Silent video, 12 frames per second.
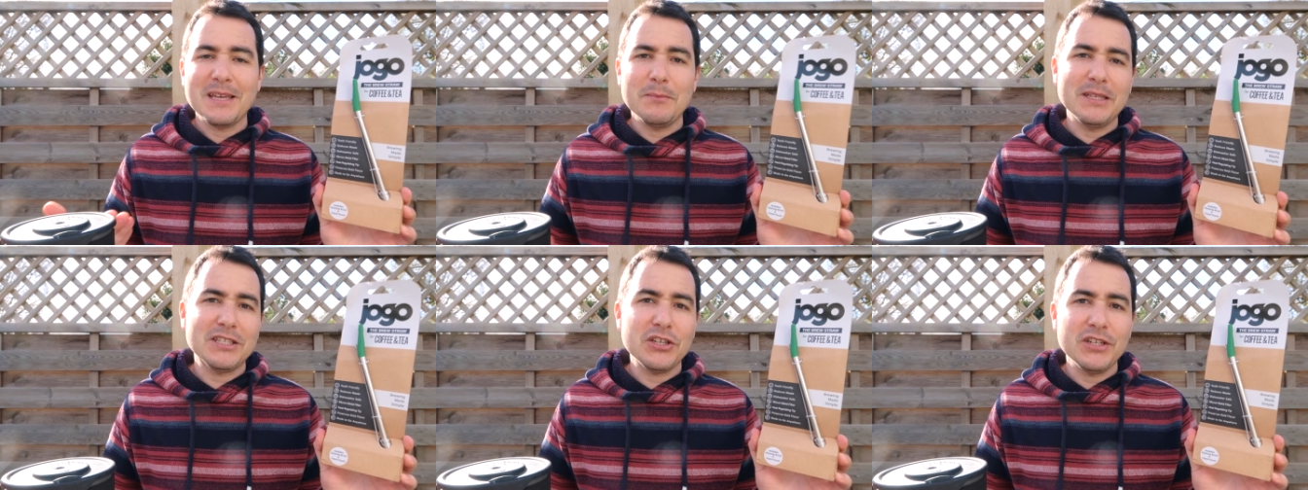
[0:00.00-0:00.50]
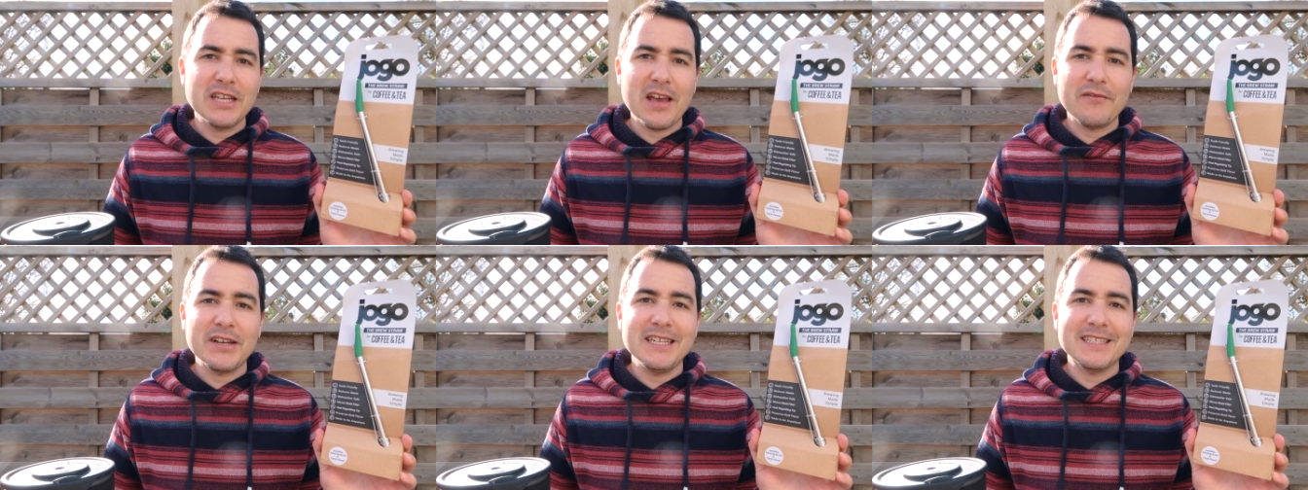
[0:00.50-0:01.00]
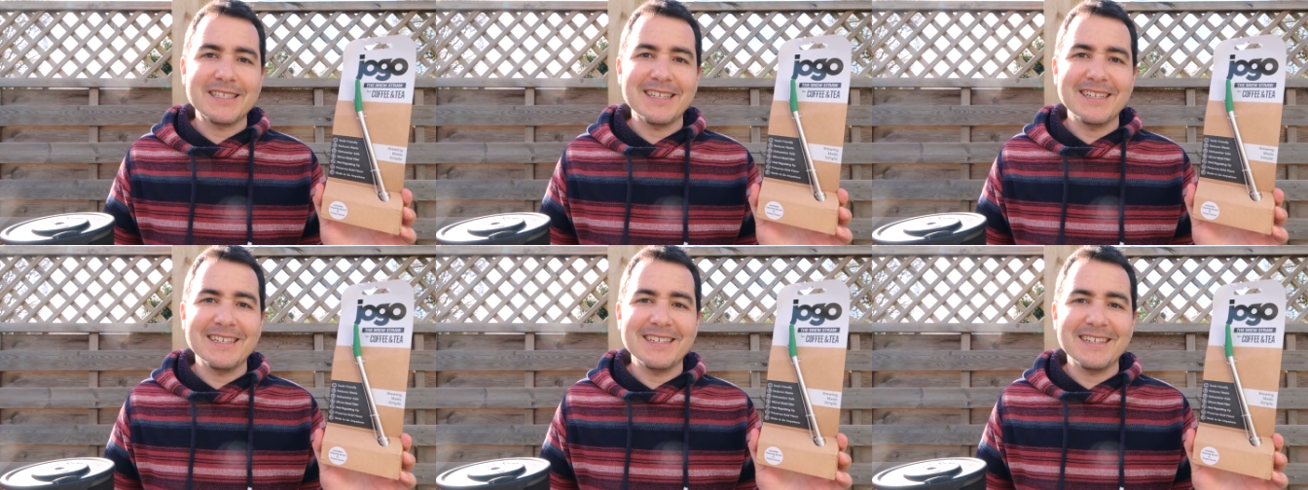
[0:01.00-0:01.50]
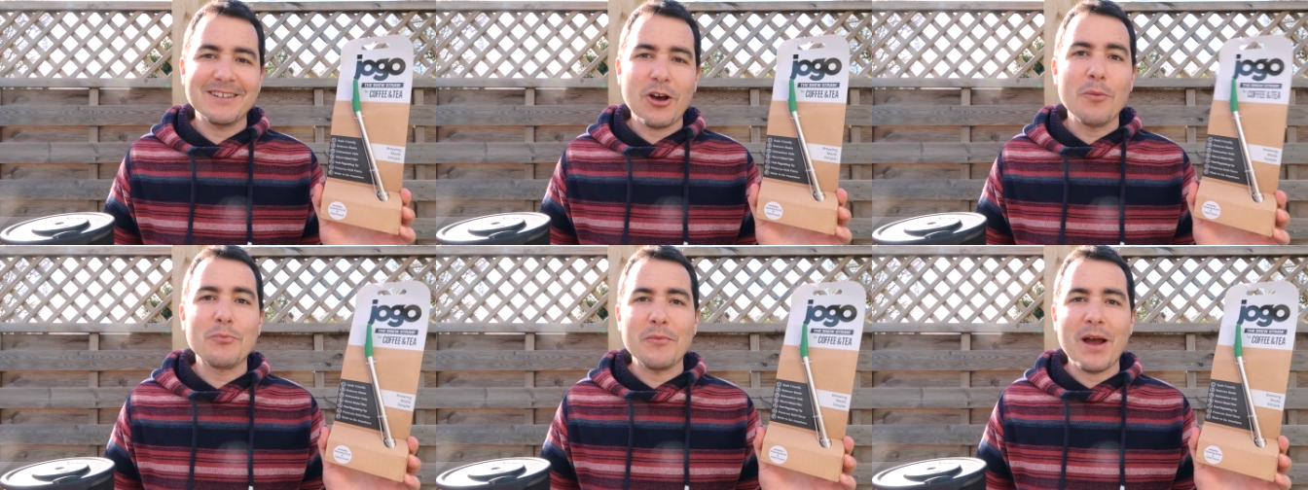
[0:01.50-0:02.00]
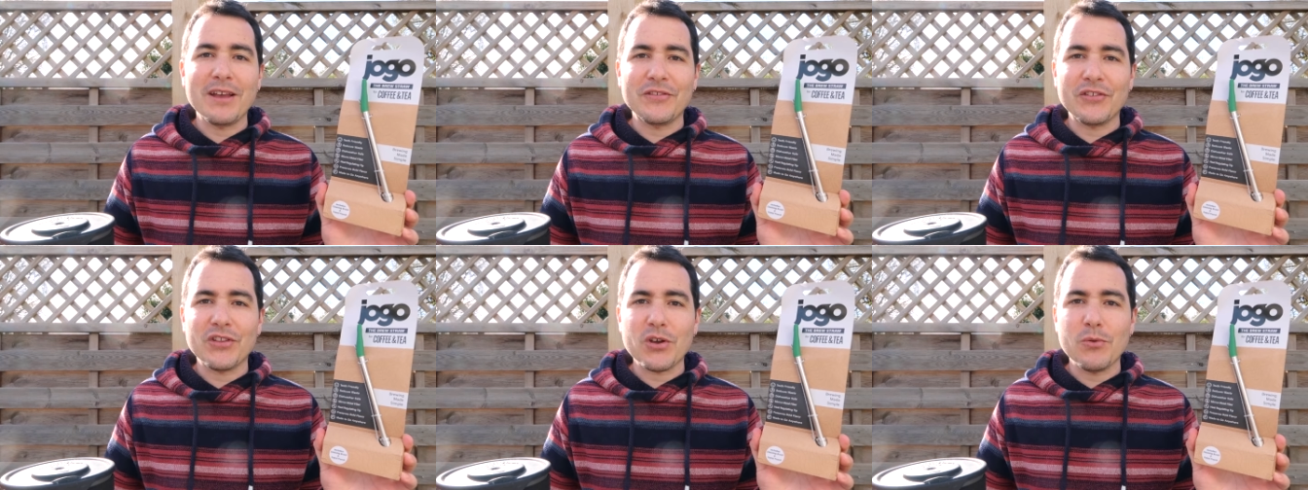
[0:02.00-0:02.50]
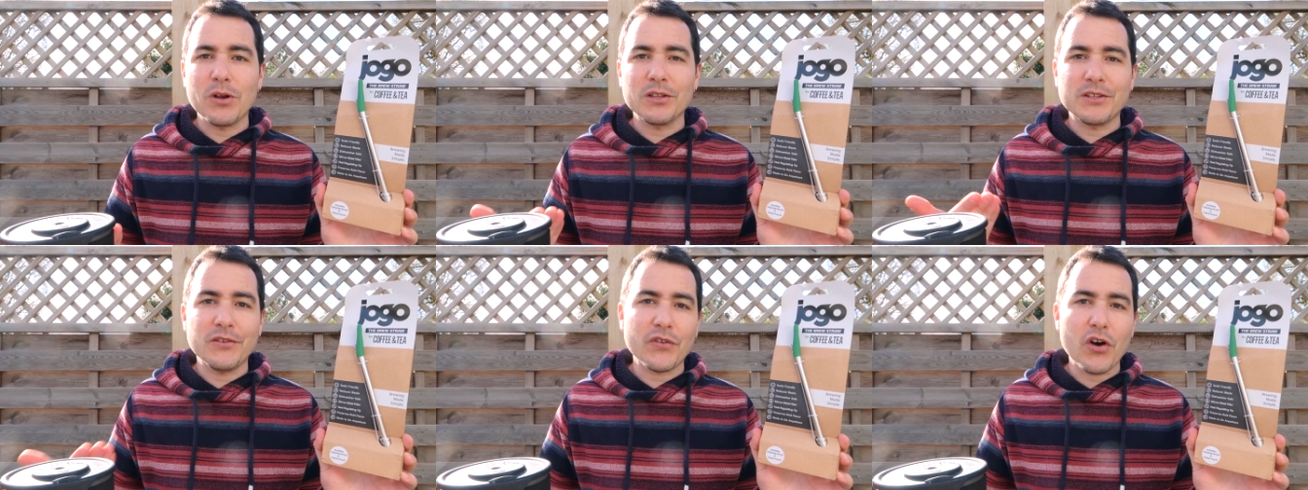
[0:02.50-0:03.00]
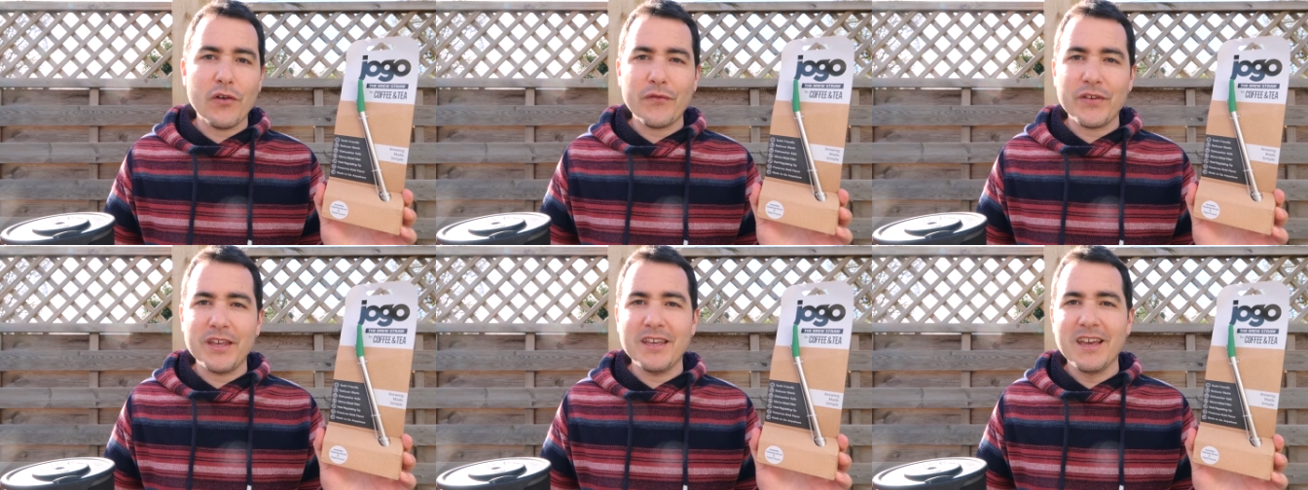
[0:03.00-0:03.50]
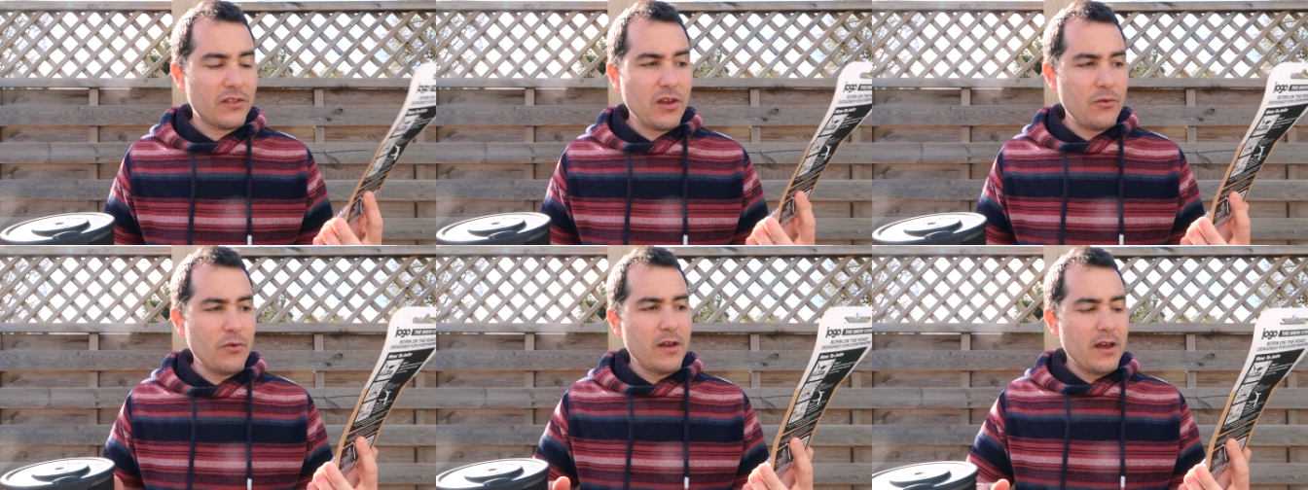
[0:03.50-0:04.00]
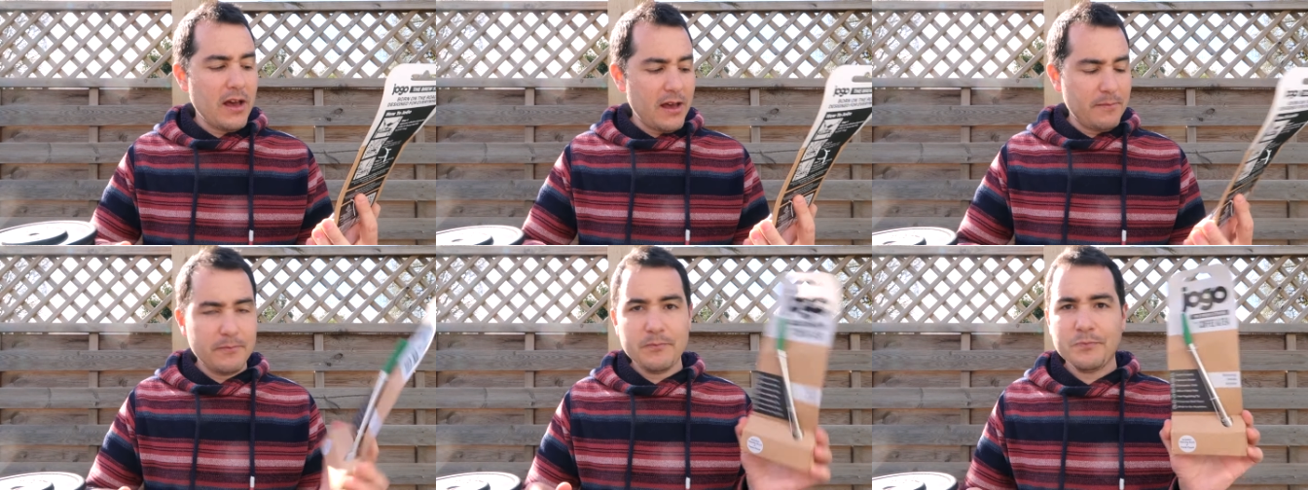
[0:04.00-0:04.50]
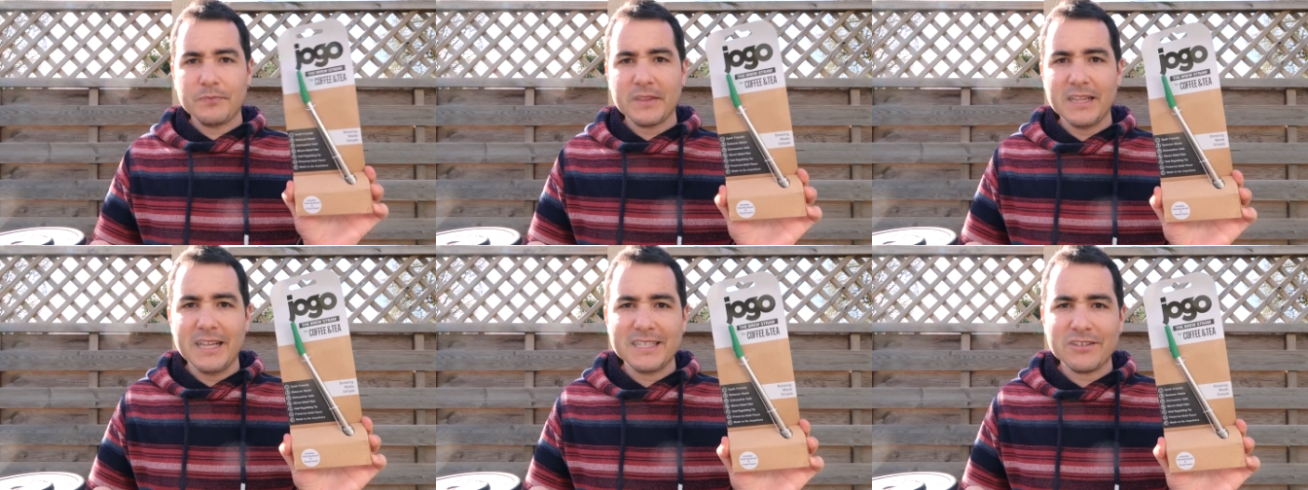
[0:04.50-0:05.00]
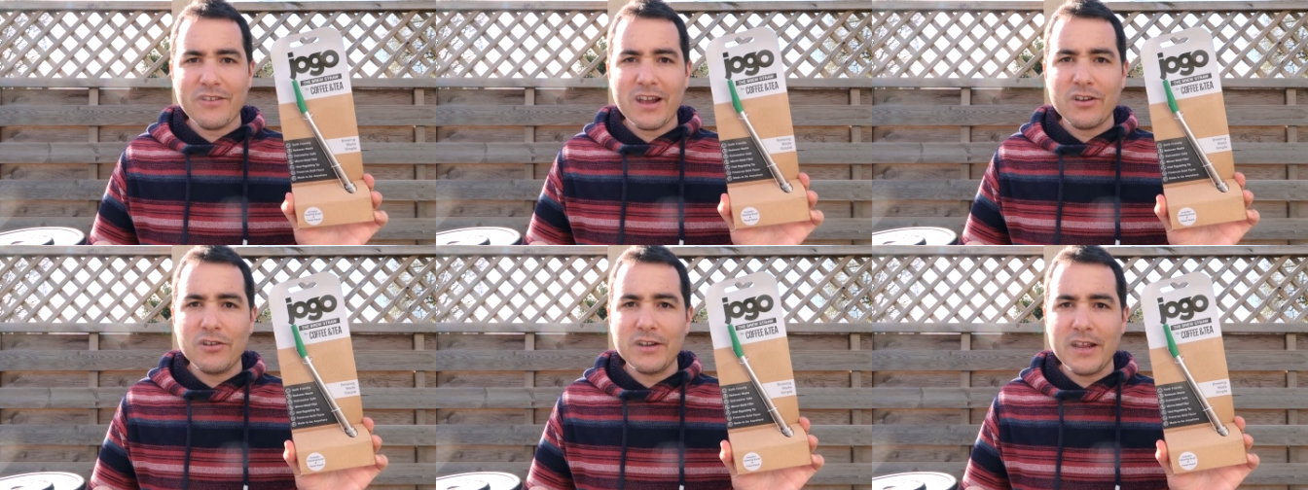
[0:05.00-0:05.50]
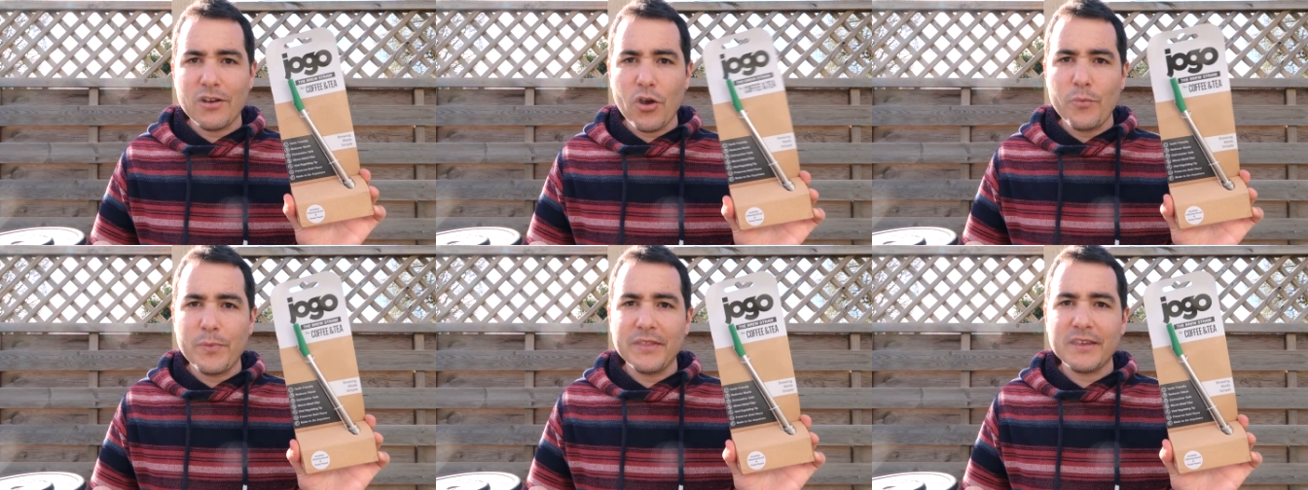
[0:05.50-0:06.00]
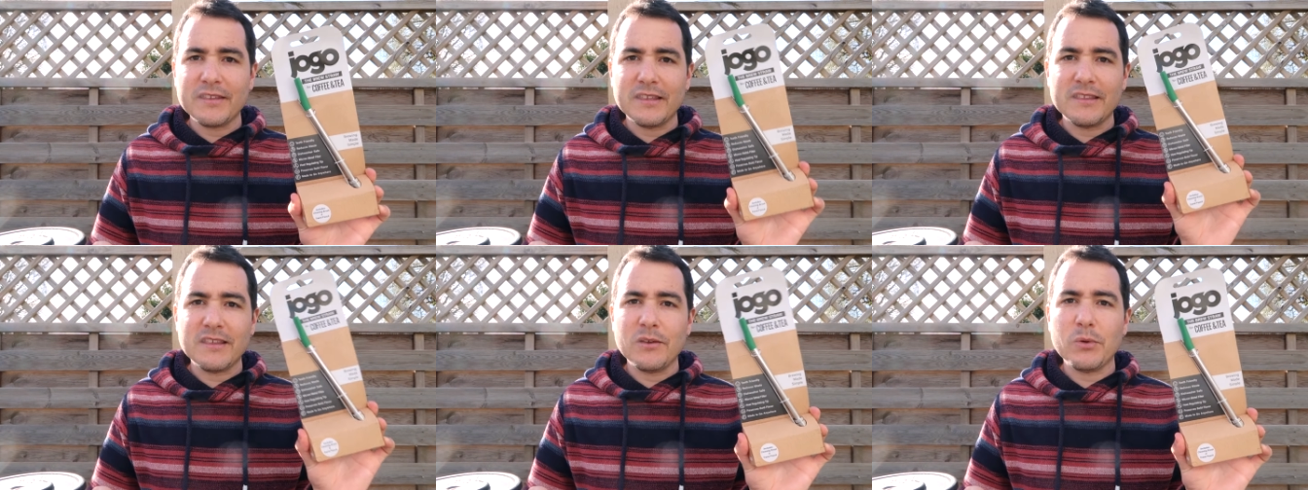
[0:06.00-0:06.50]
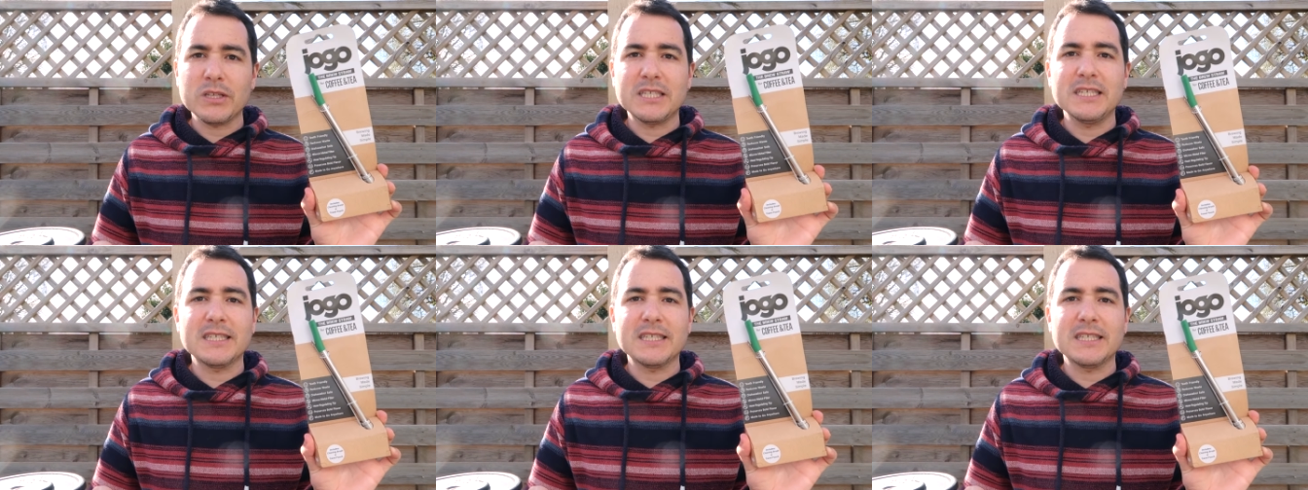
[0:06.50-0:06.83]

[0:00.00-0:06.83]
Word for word: It means you never need to compromise on the quality of coffee. So um, let's crack on and open this and see what's